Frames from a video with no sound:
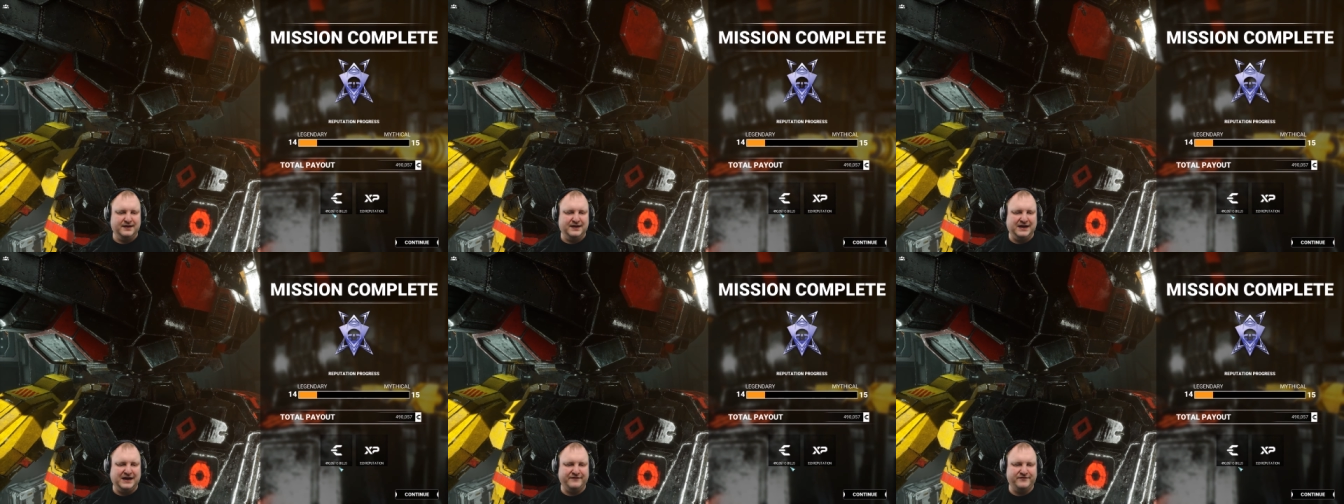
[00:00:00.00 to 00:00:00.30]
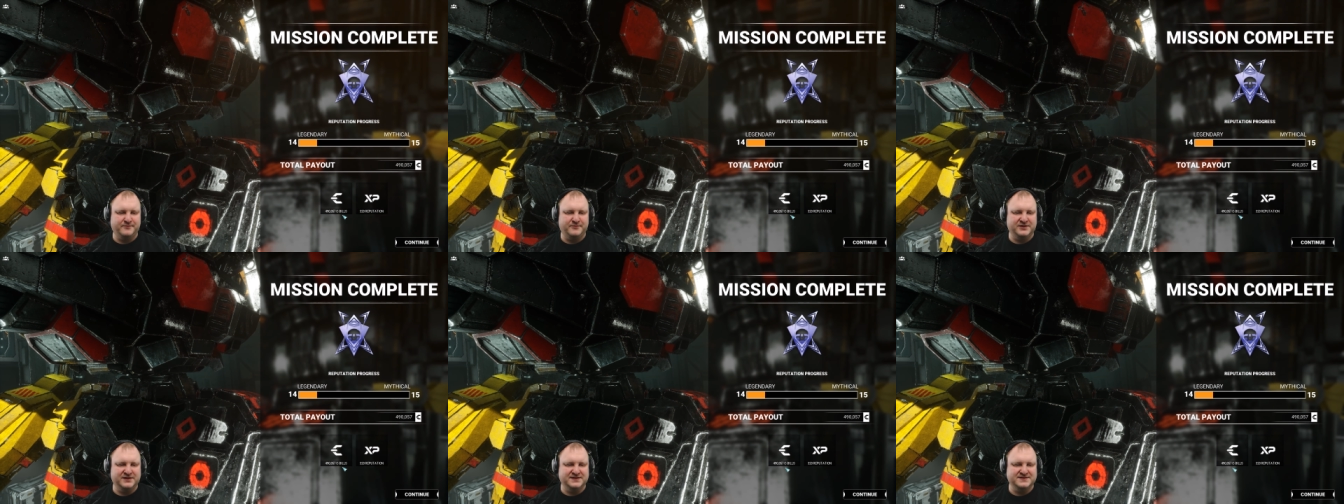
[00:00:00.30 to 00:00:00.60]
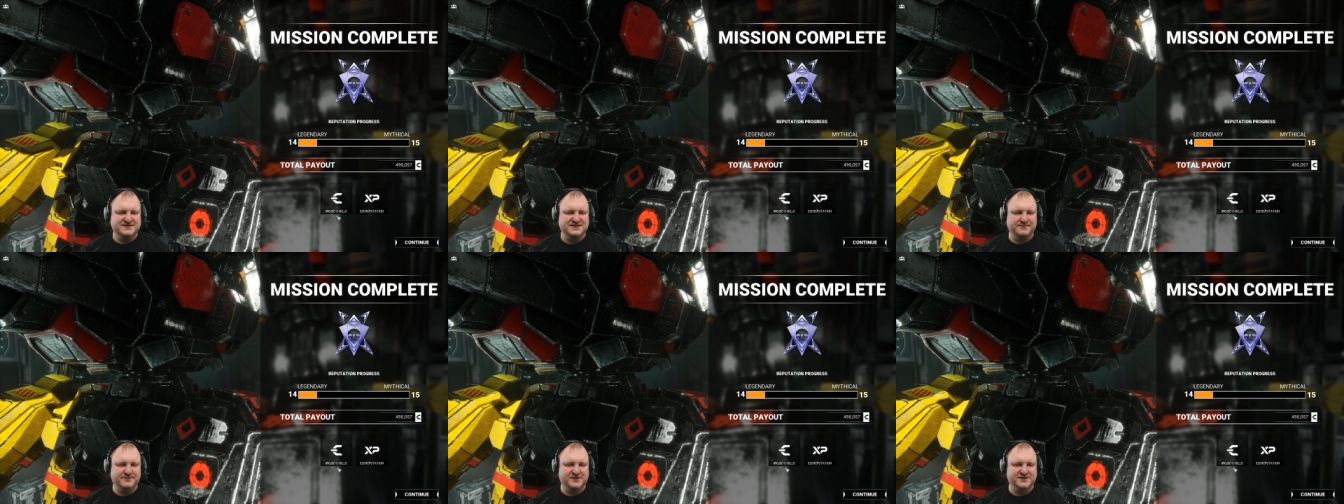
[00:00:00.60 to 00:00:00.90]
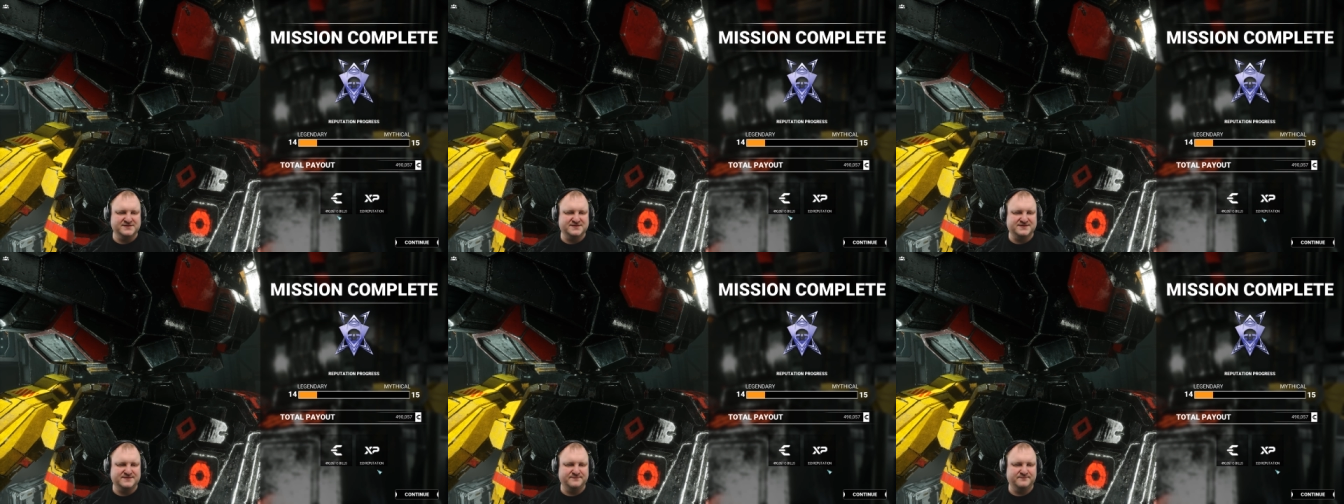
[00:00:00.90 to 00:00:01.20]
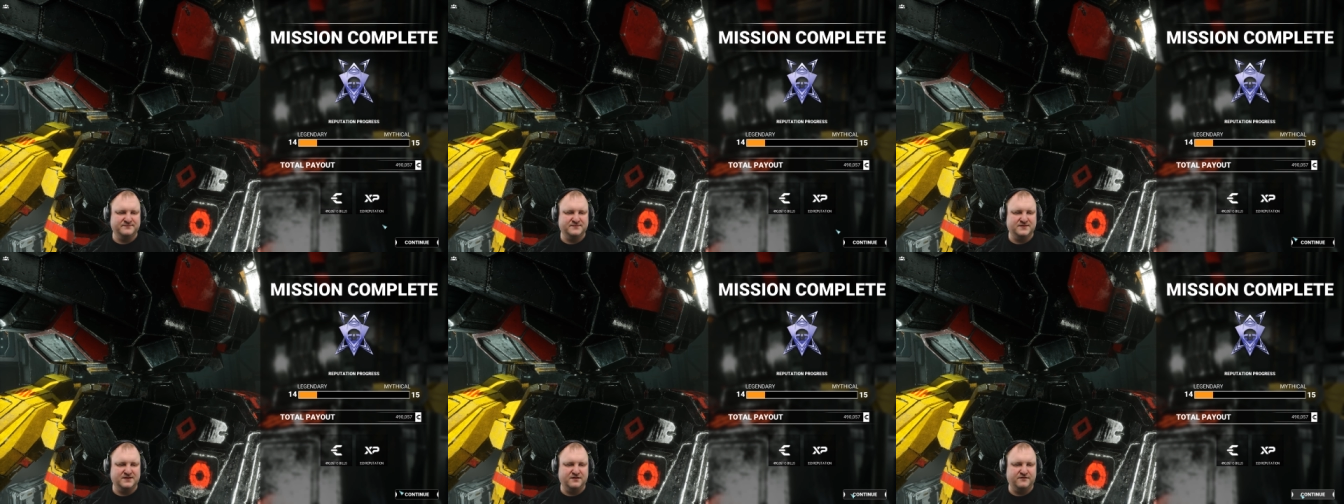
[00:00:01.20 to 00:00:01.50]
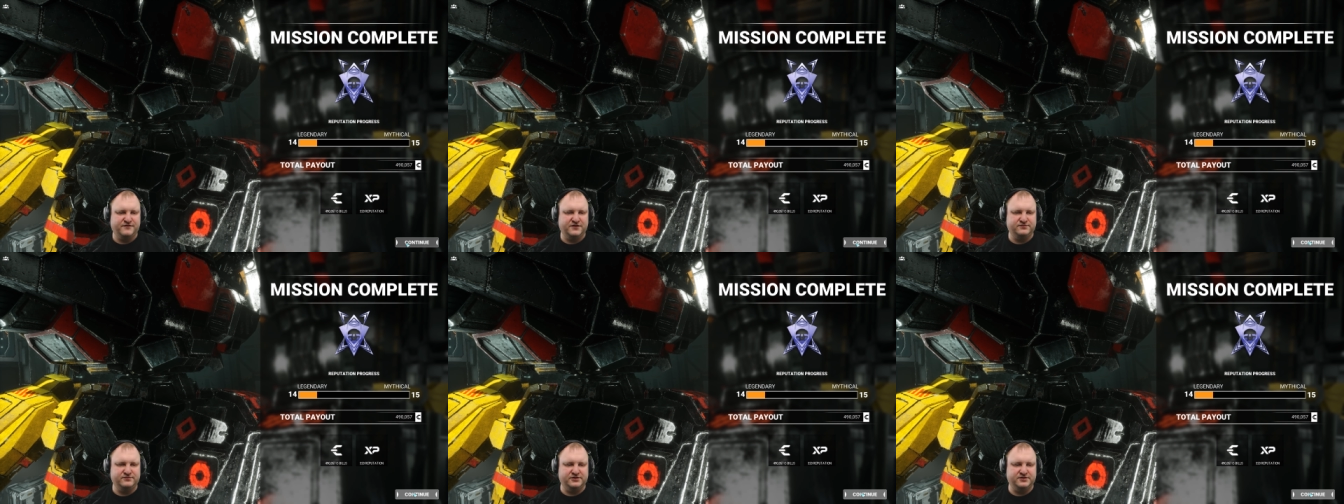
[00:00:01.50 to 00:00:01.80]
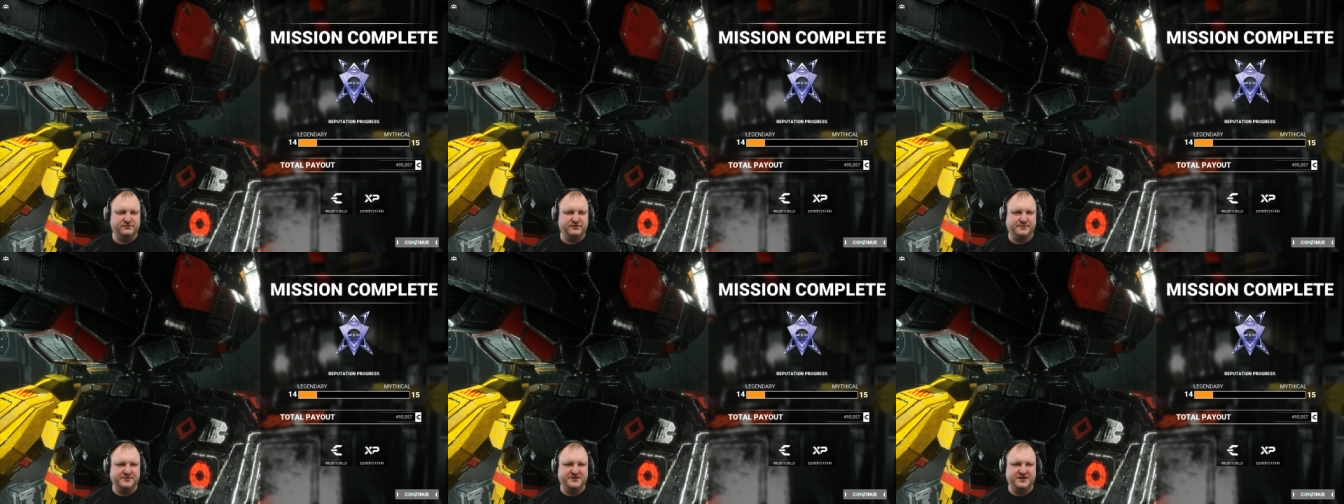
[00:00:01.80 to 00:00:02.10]
Half a million C-bills,
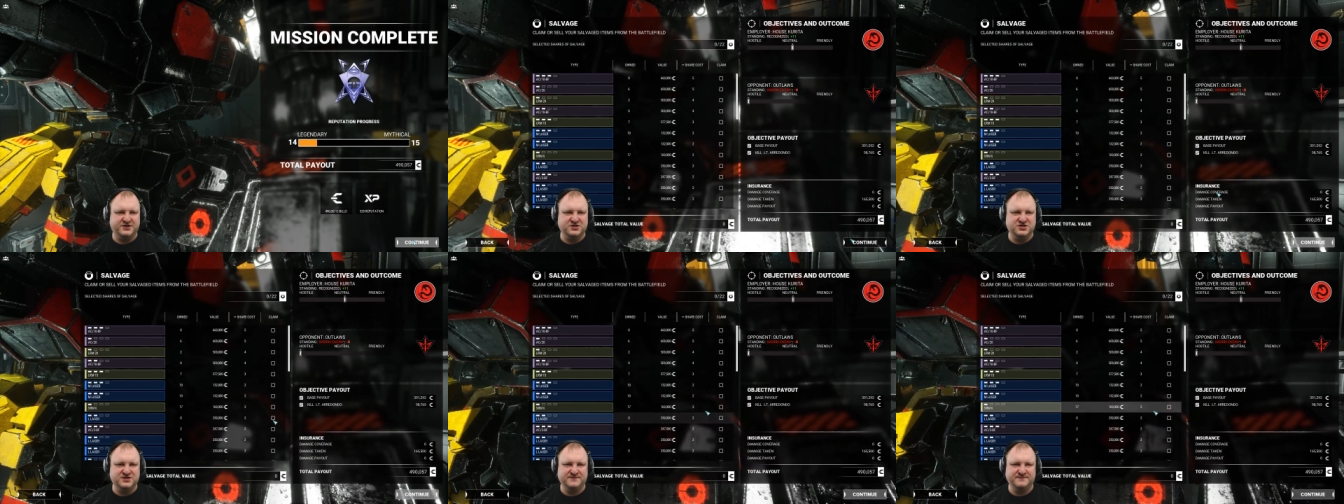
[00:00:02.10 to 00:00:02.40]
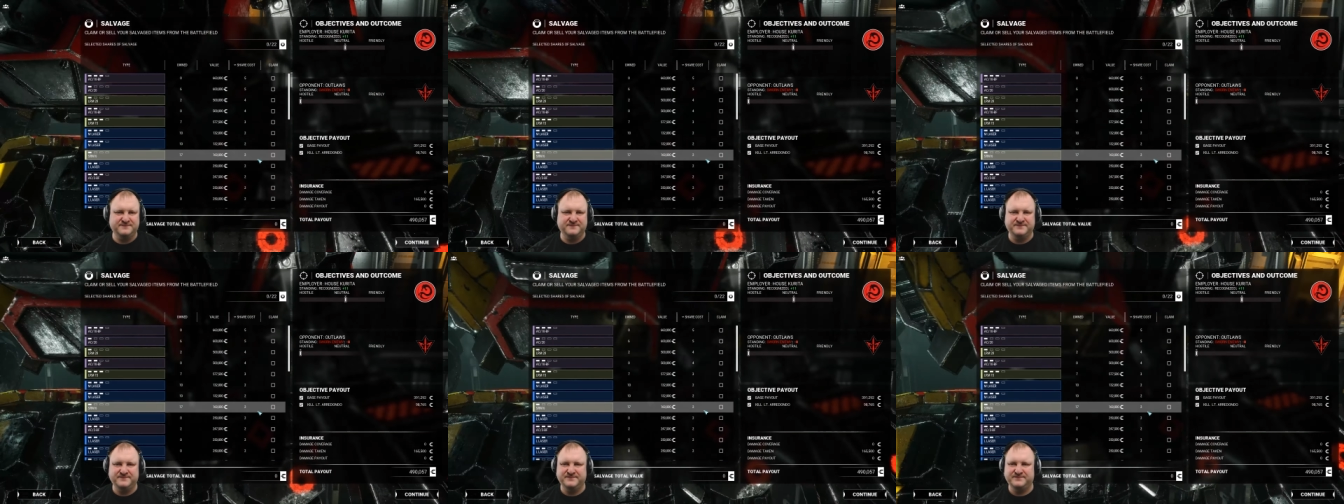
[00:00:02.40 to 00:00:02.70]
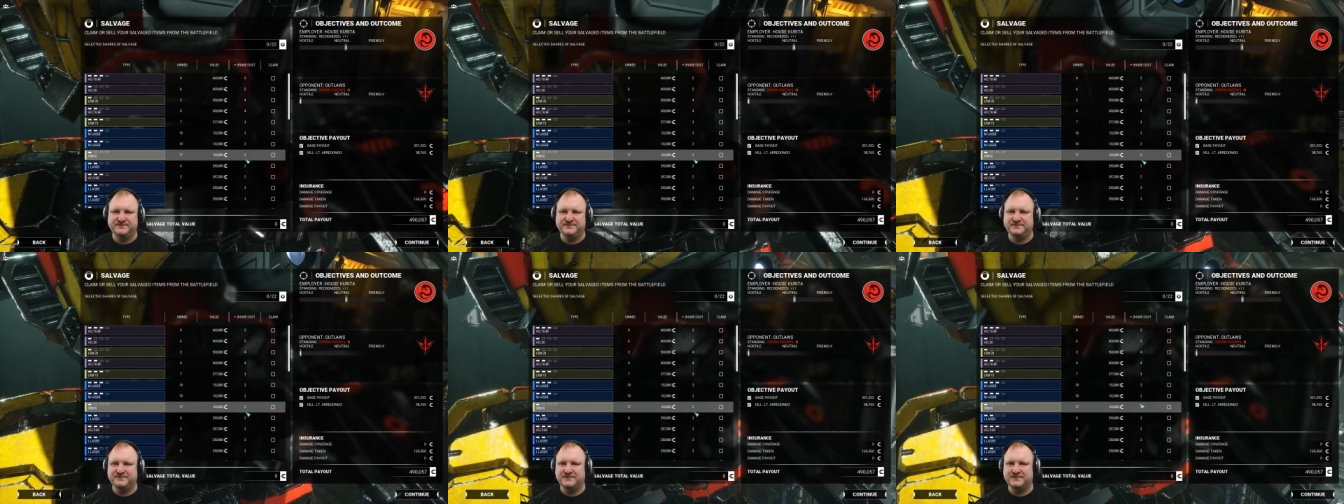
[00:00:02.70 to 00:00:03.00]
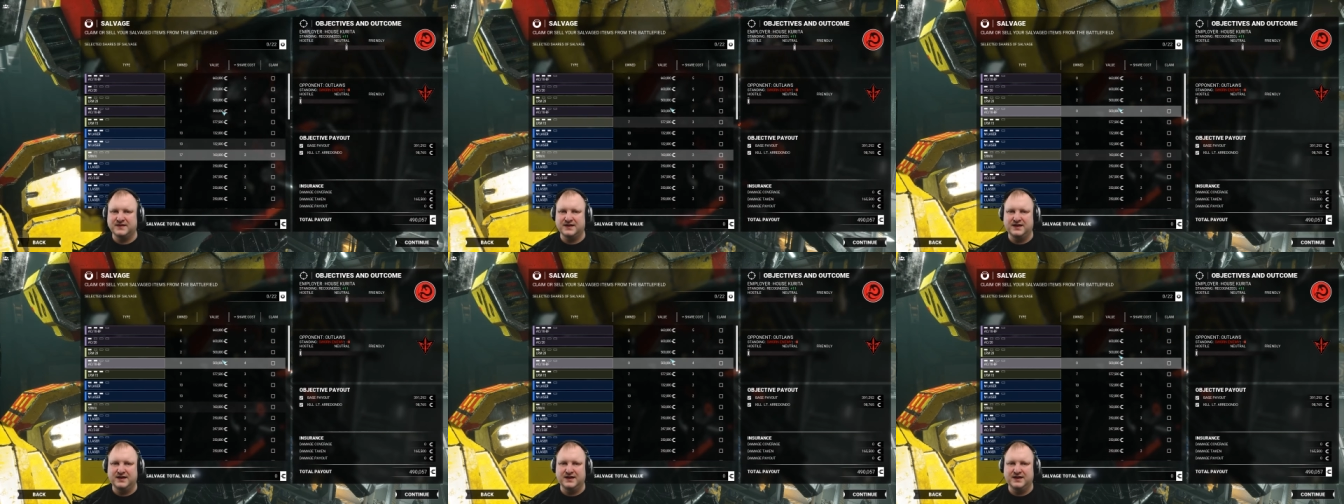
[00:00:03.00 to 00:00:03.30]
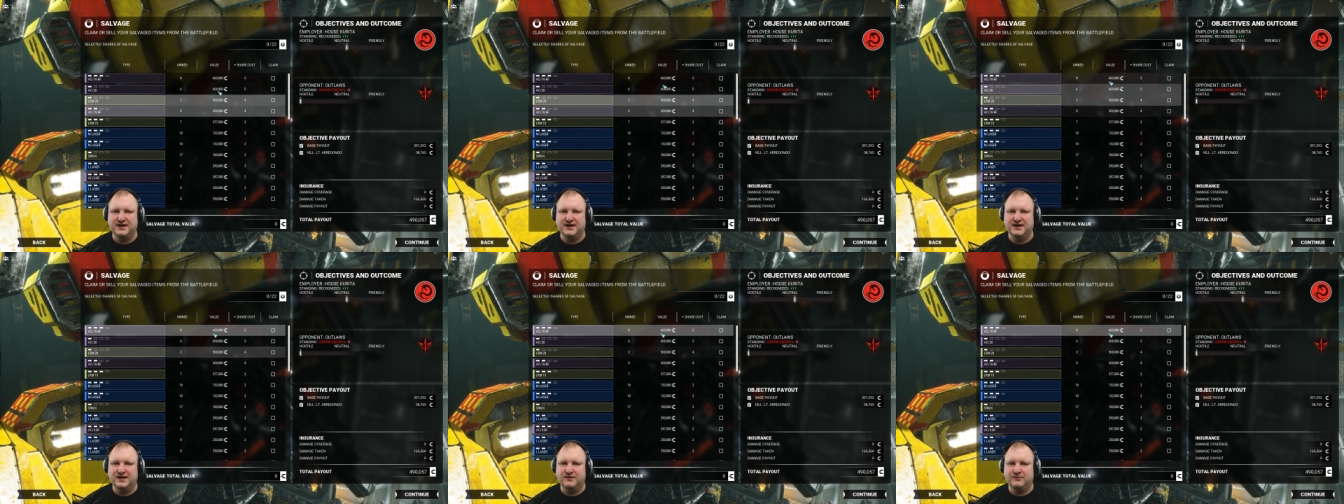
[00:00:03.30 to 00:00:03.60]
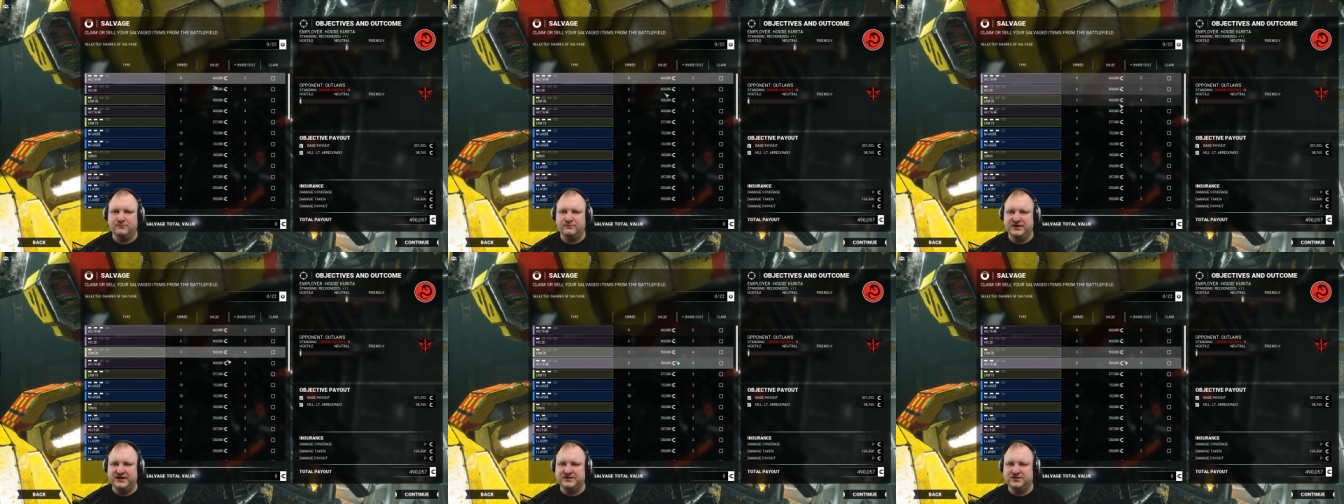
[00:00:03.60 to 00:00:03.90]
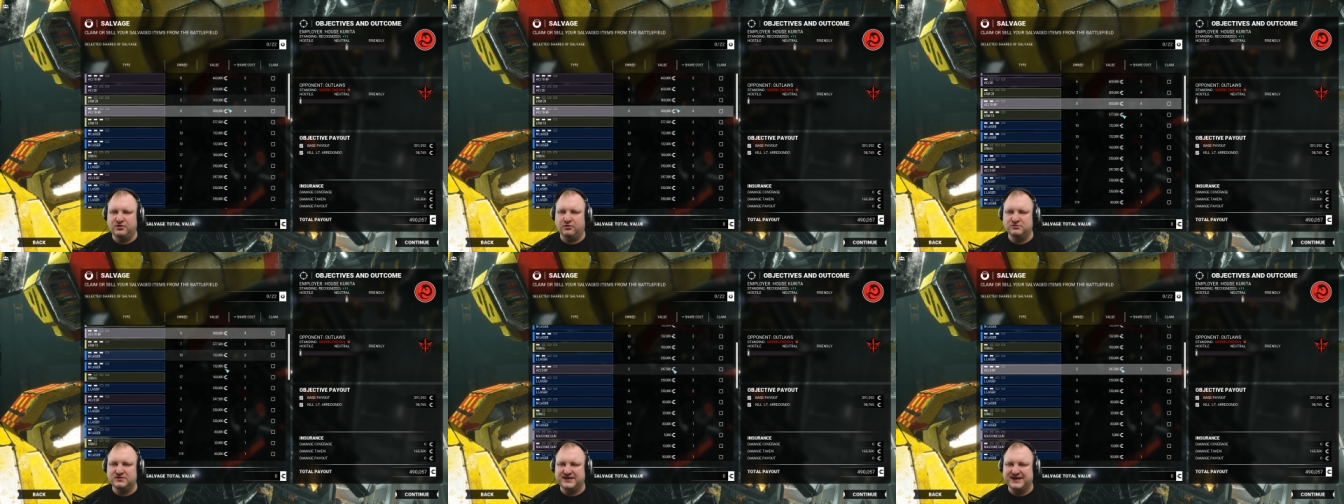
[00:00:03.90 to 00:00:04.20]
320 reputation, we
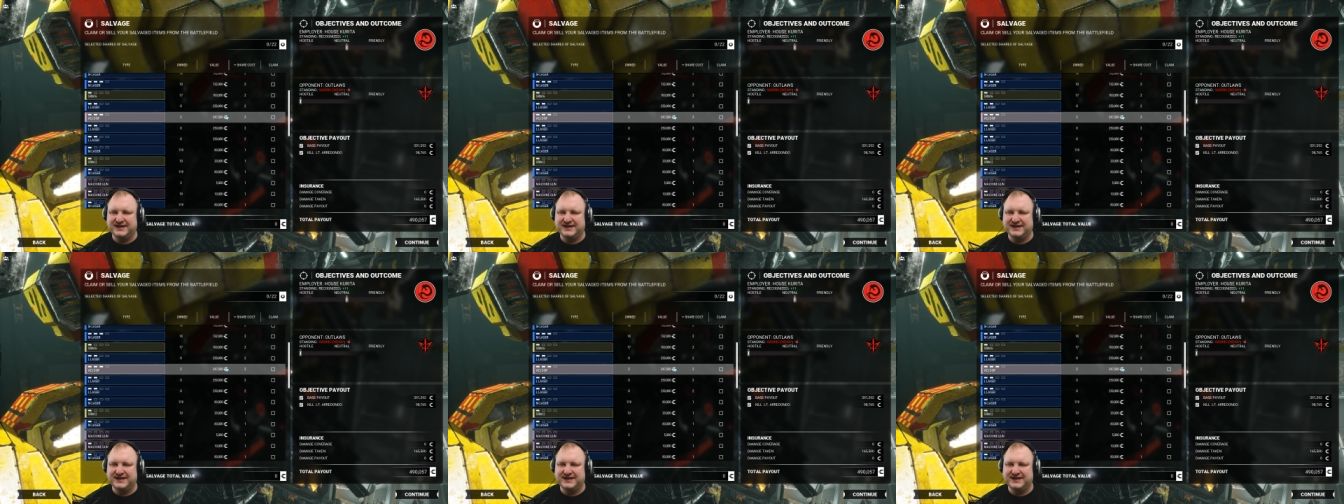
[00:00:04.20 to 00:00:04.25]
don't